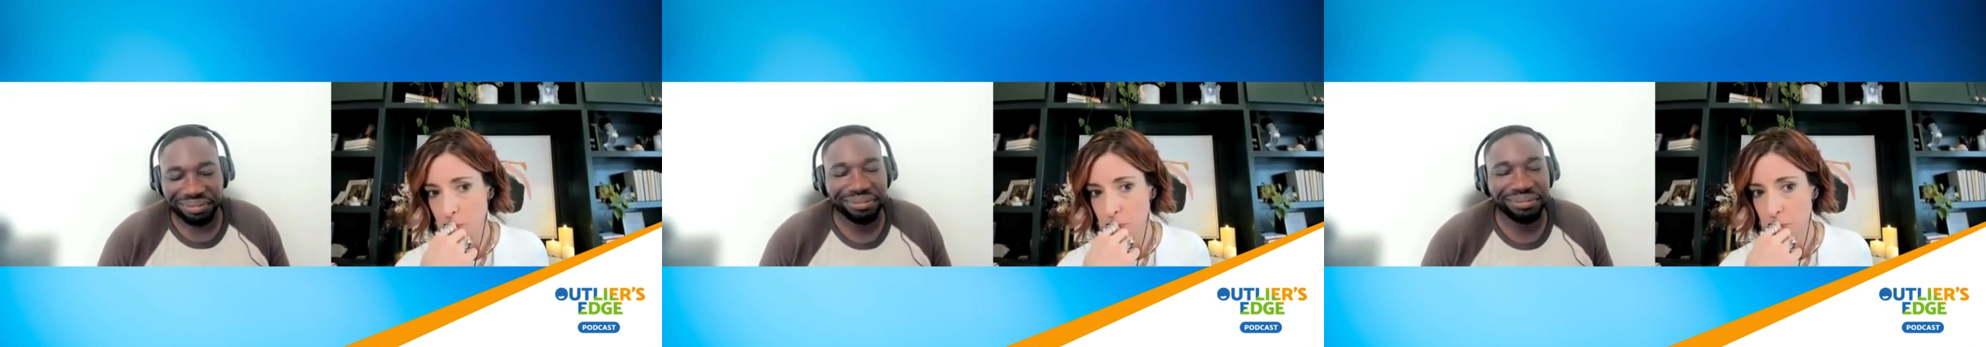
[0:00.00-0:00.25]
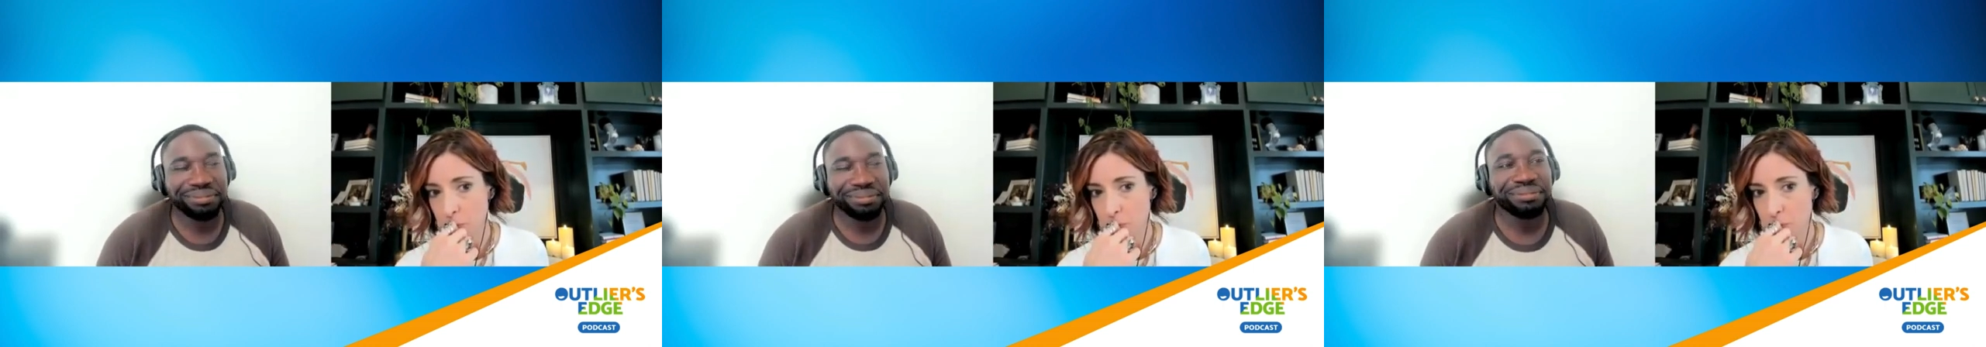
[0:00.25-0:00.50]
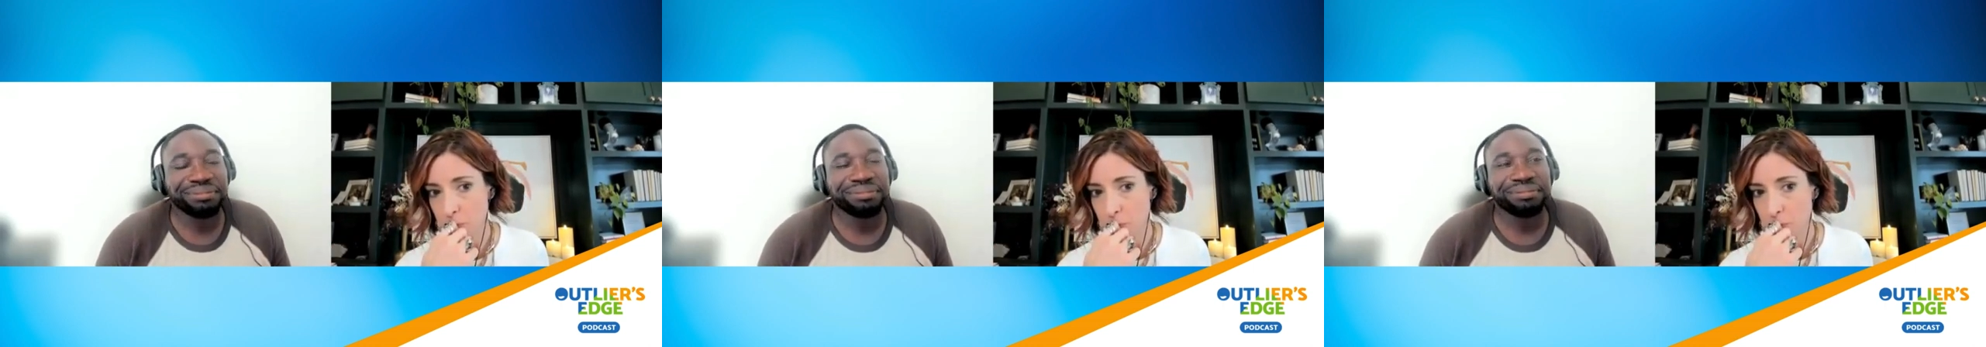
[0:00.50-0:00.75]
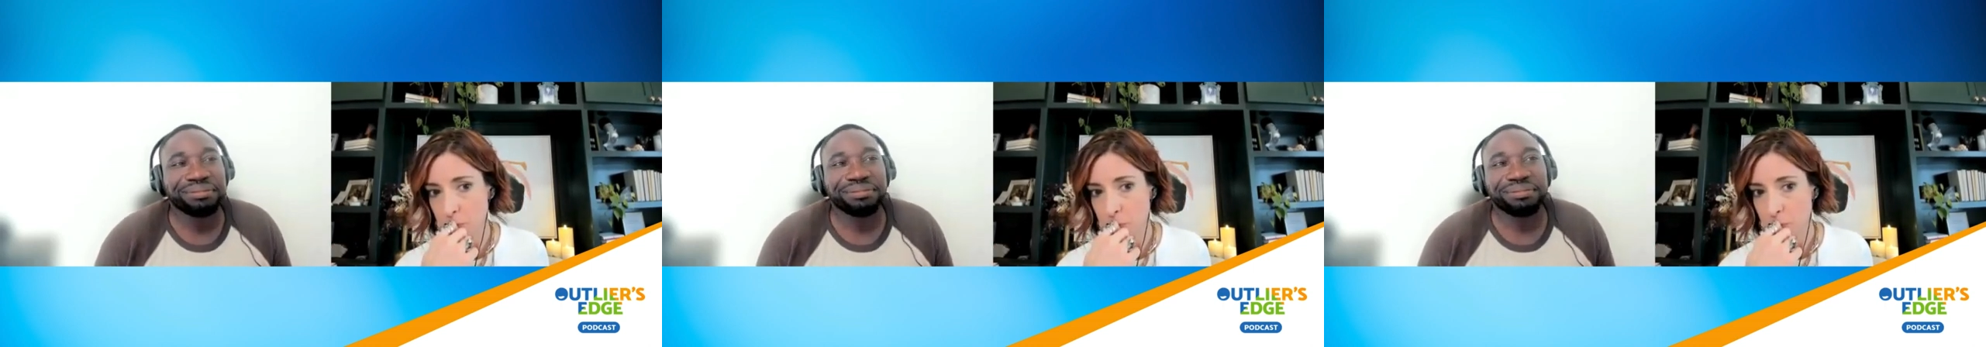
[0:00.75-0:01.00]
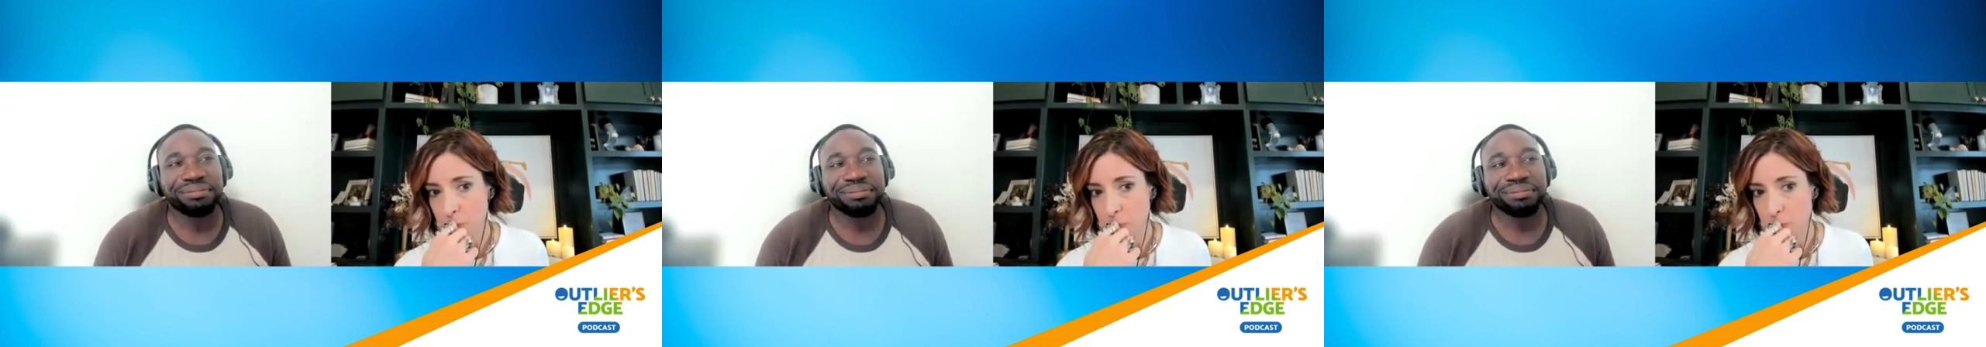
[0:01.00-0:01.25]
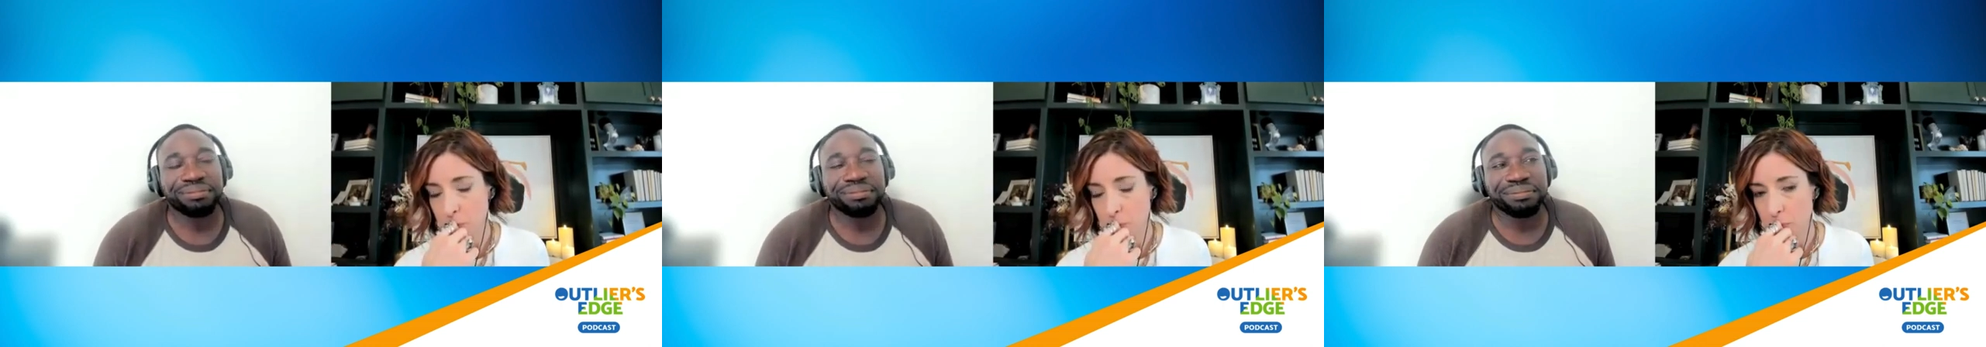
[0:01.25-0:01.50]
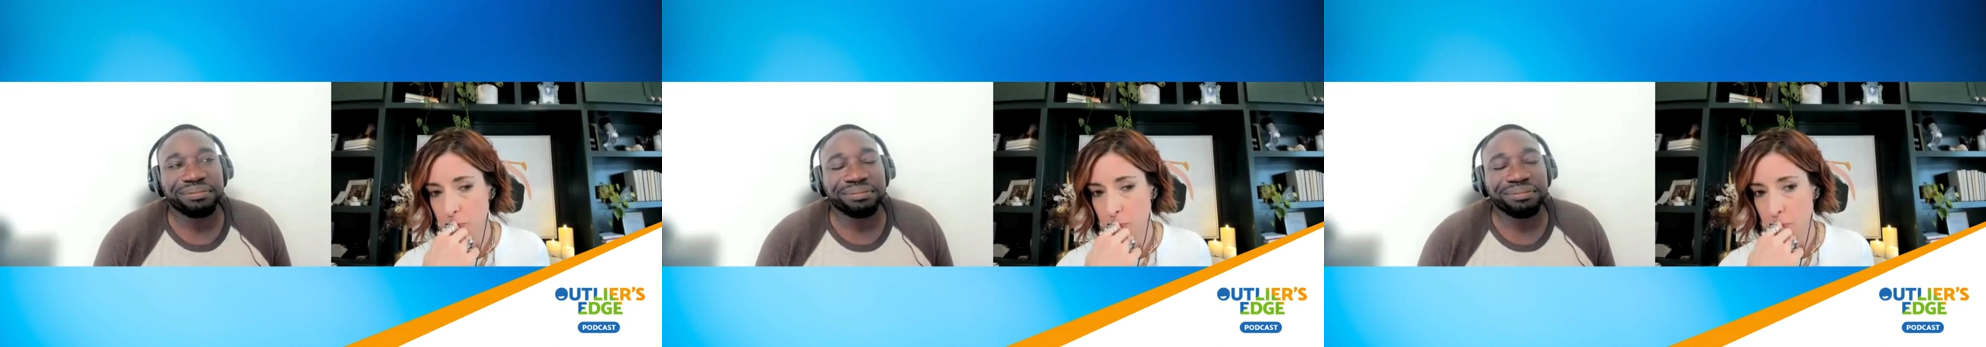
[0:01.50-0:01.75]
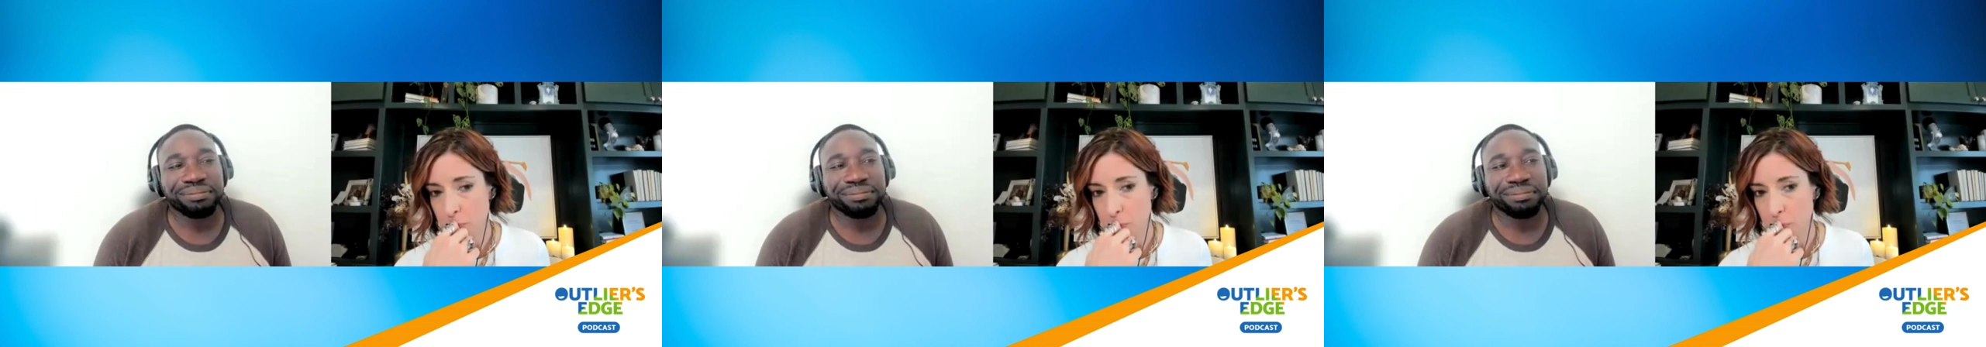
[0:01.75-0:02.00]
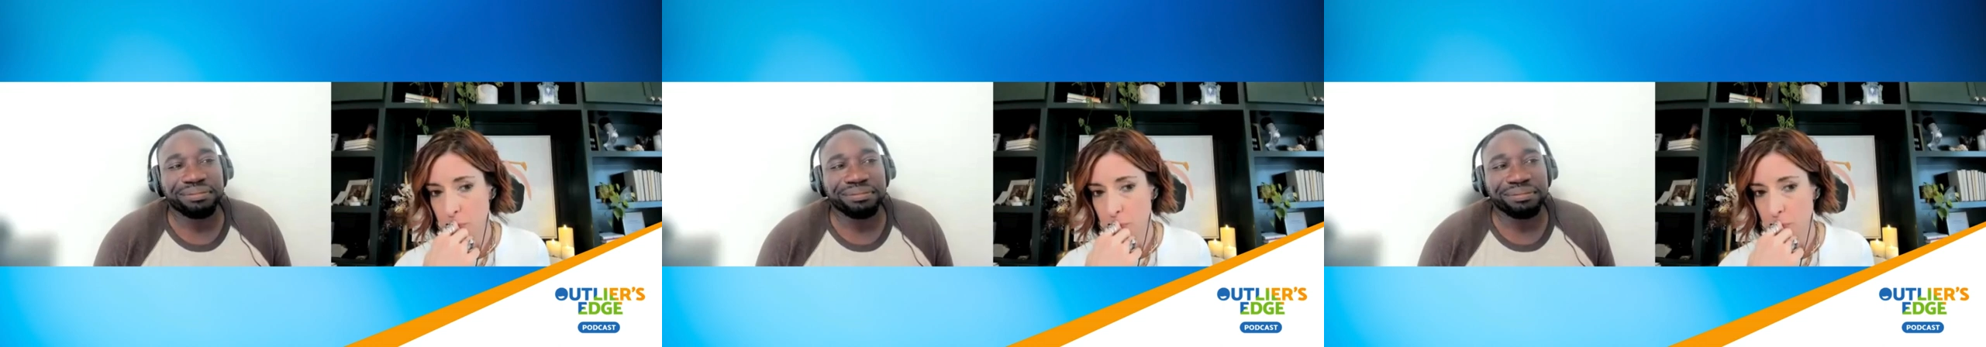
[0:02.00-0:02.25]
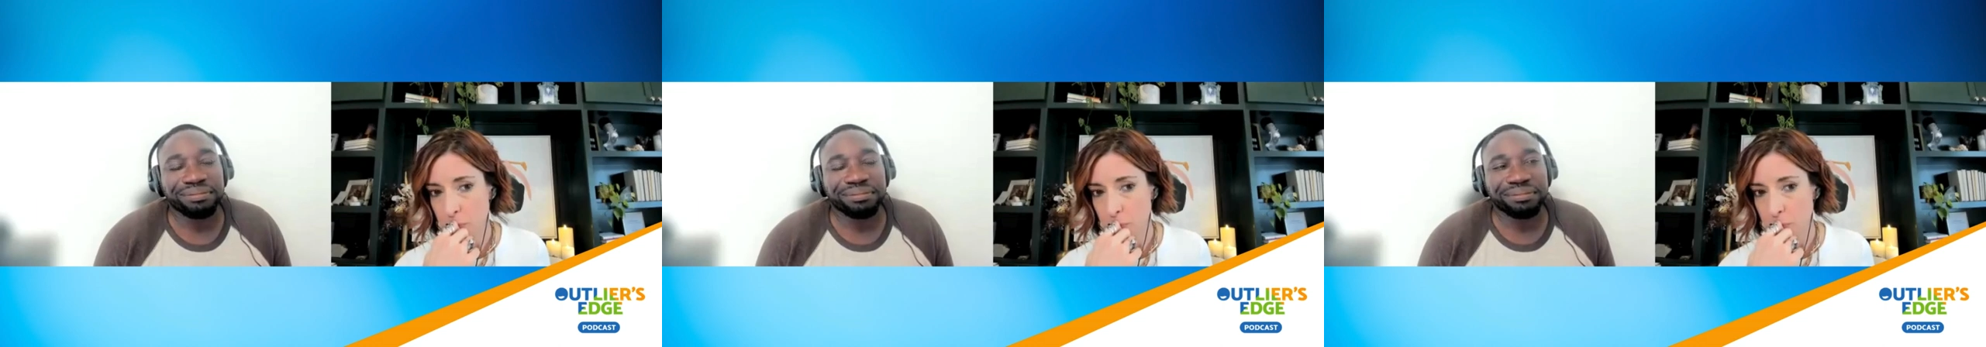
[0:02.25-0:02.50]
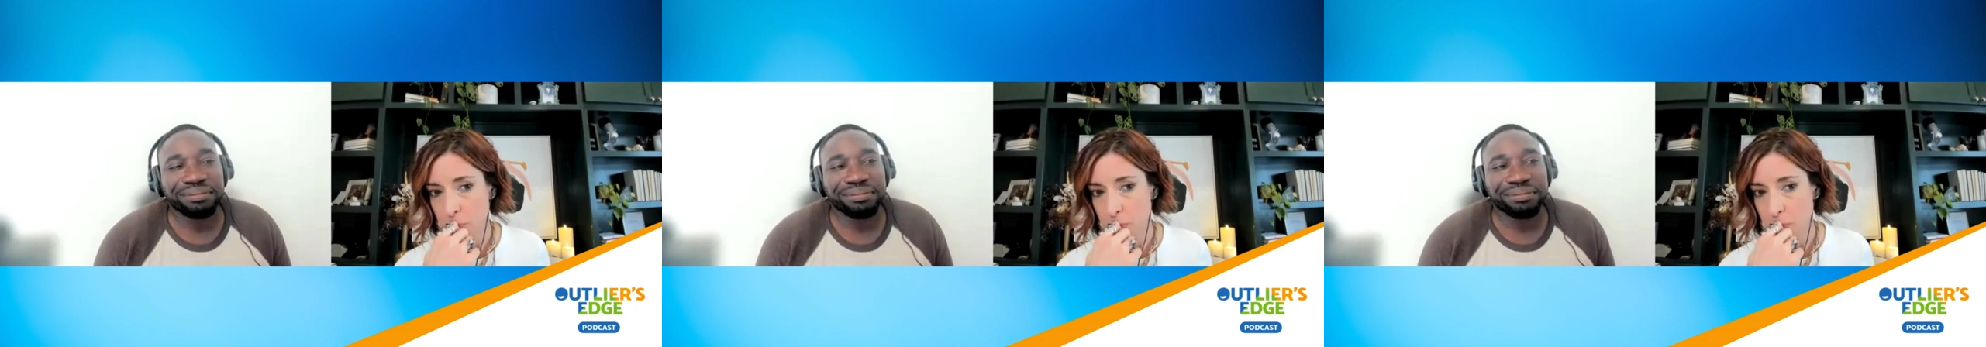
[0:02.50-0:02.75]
Nobody speaks.